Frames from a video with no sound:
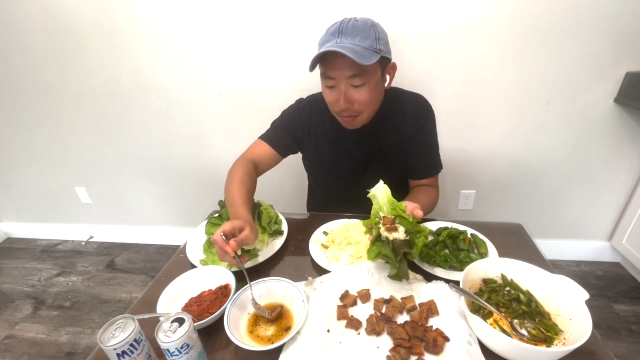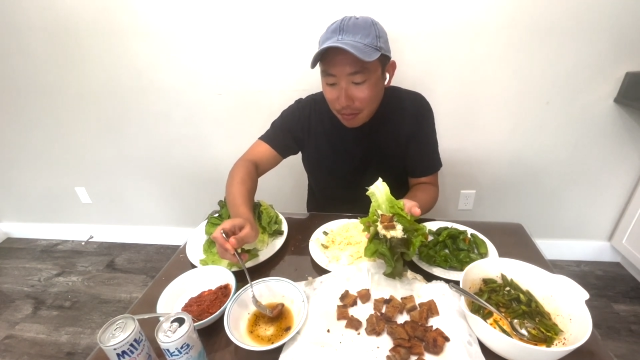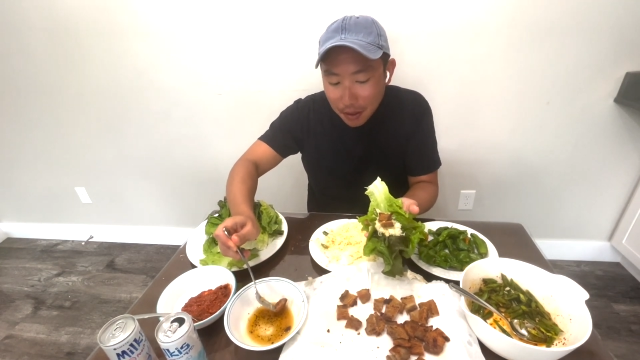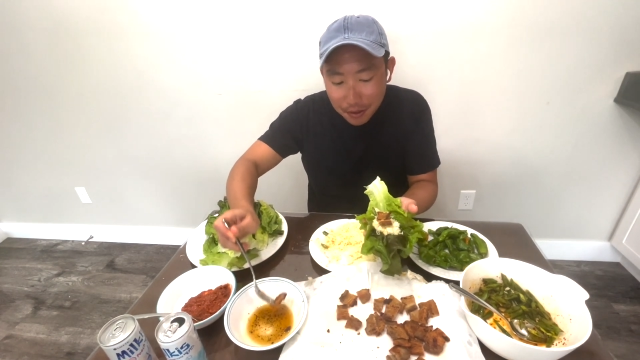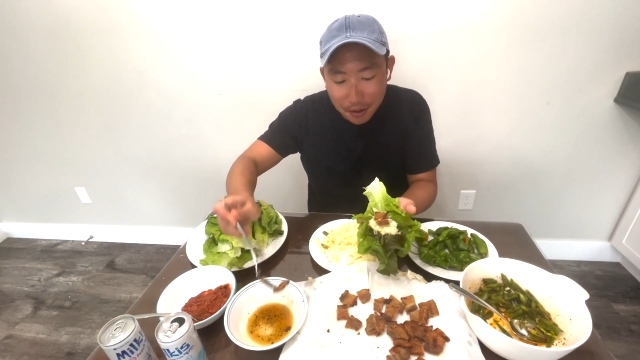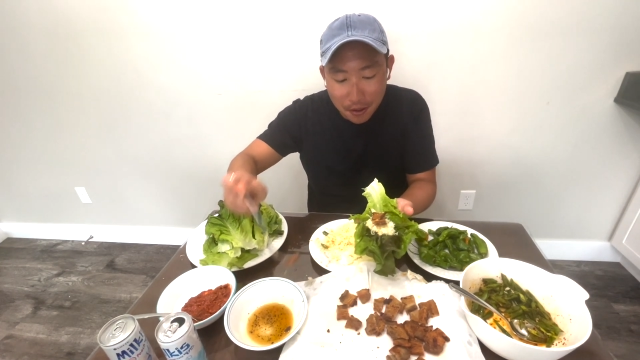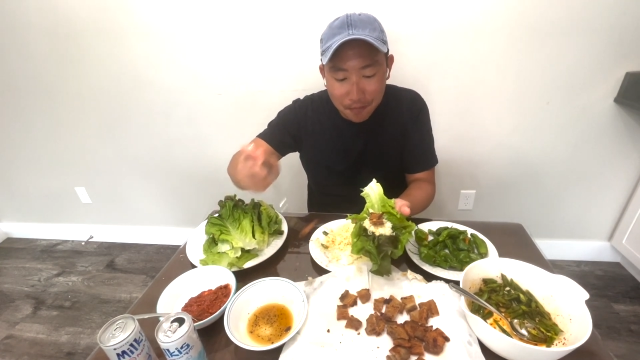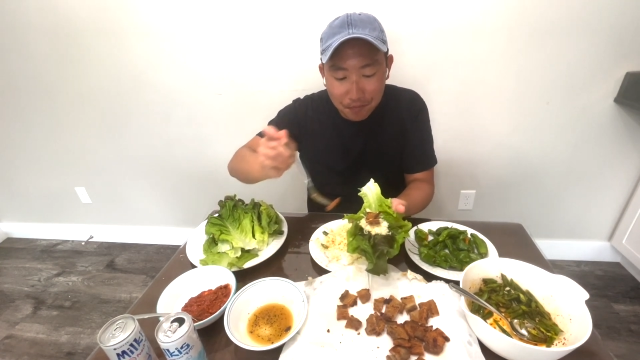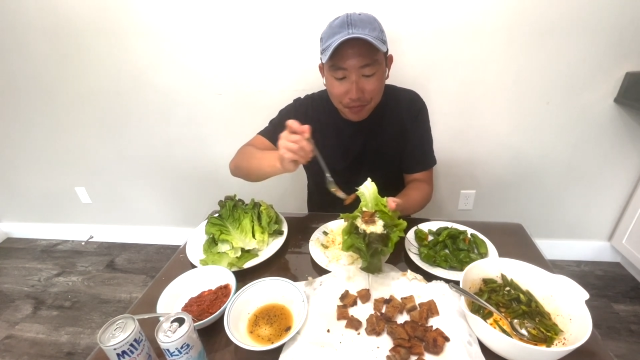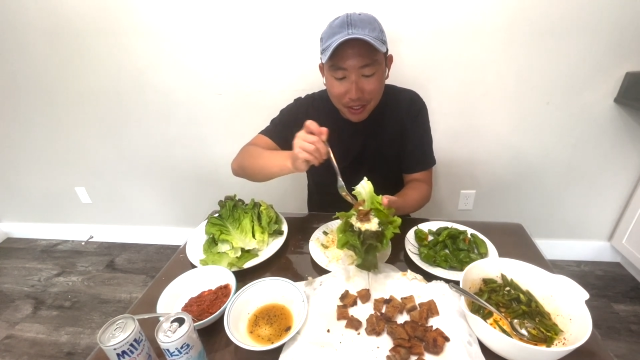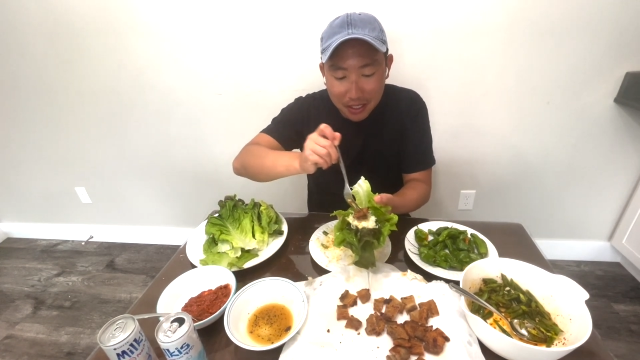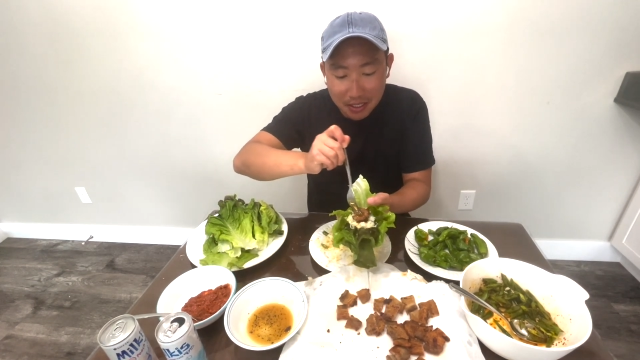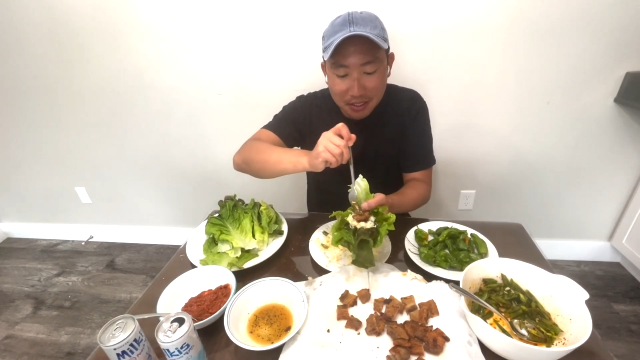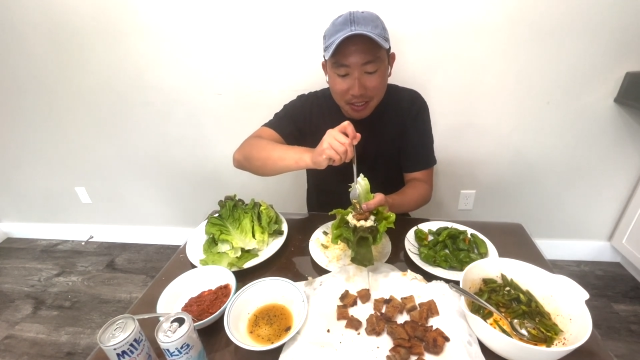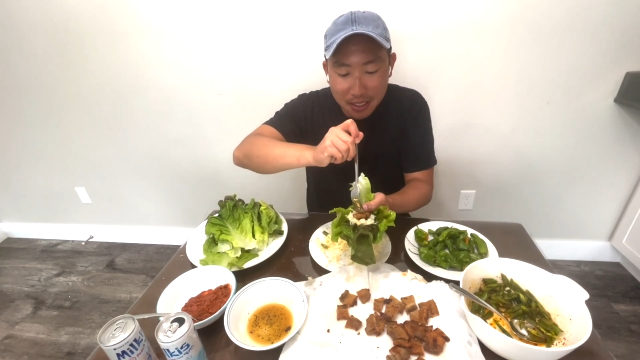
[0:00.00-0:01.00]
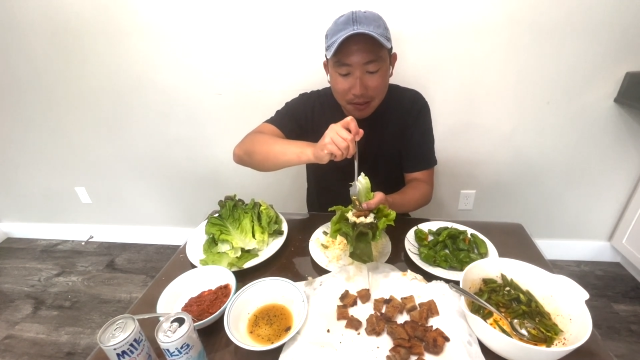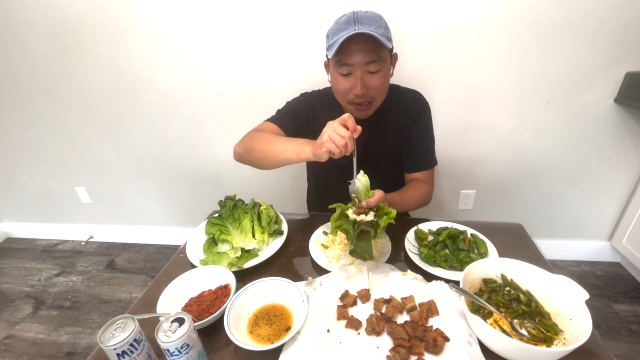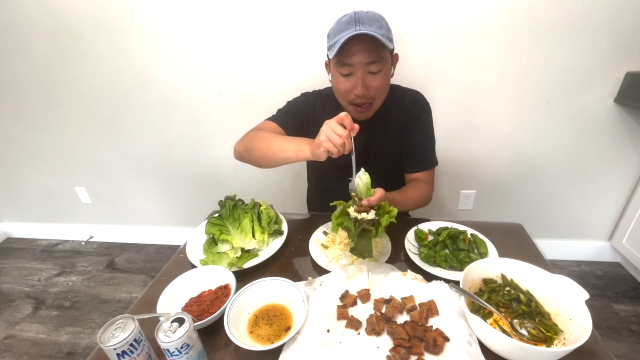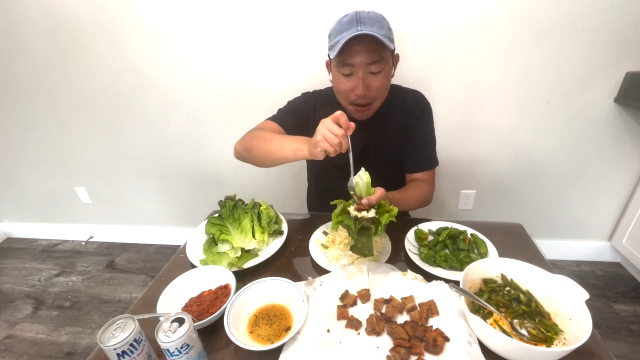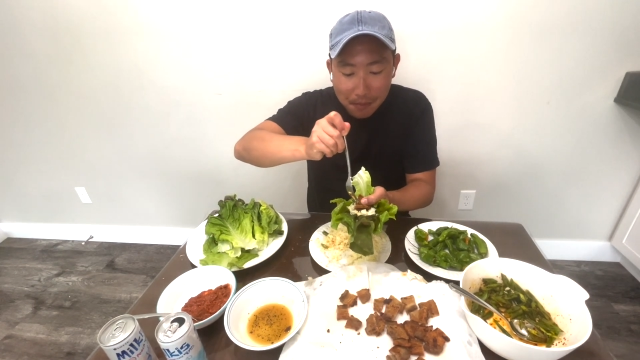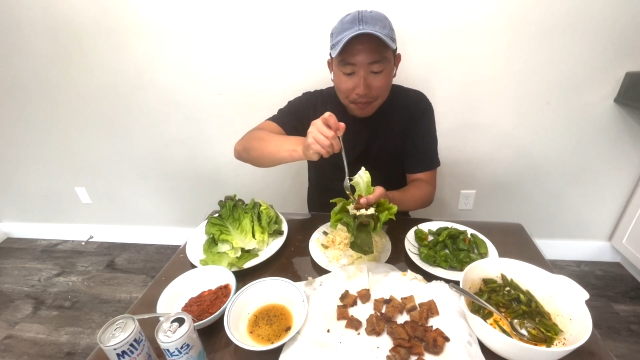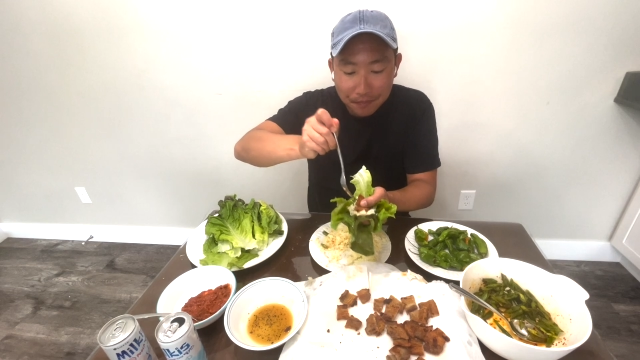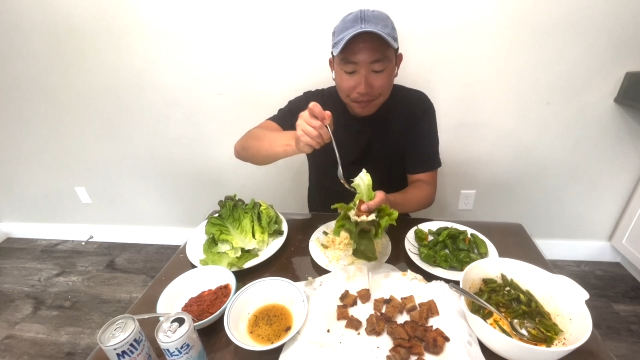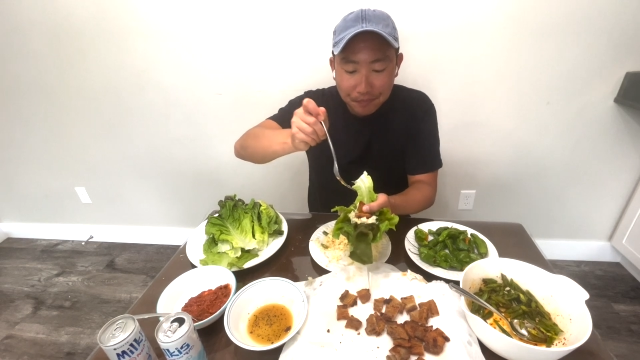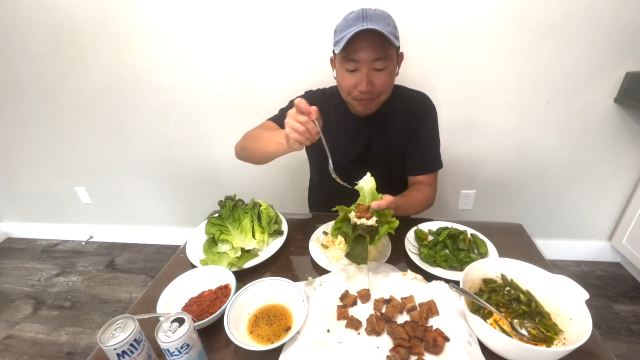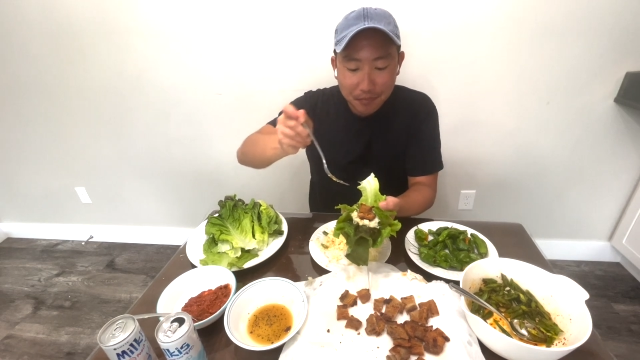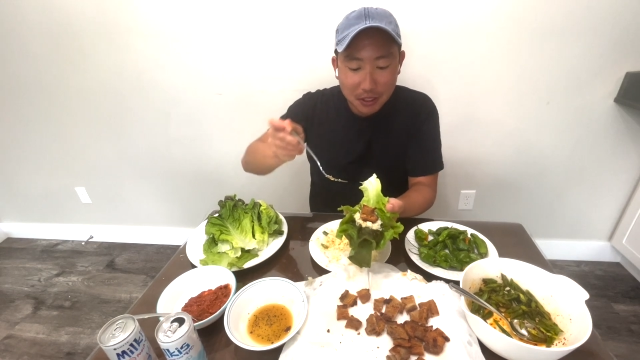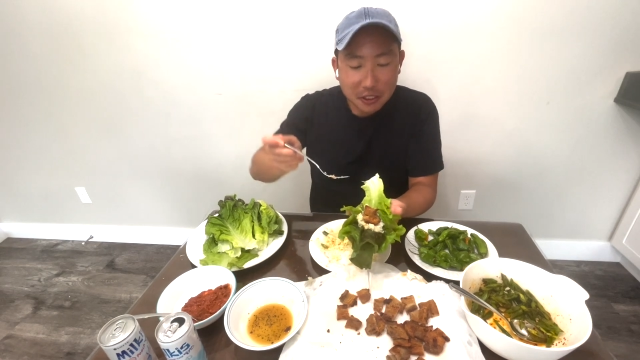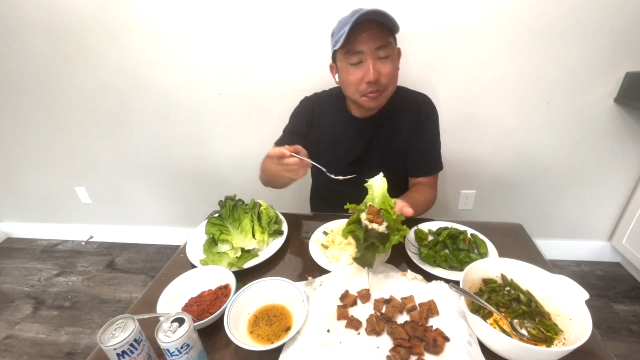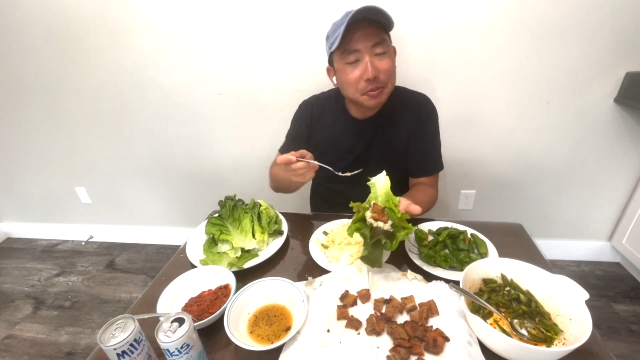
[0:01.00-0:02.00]
you know, like I said,
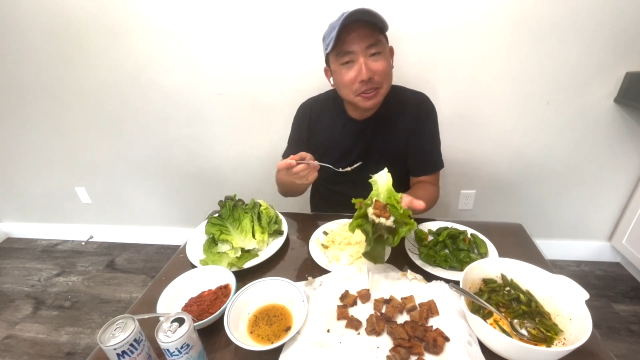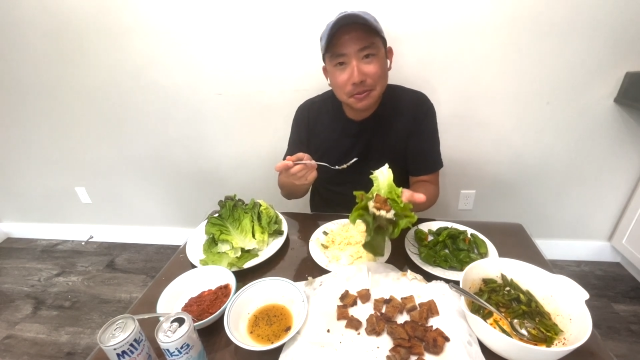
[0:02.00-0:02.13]
this brings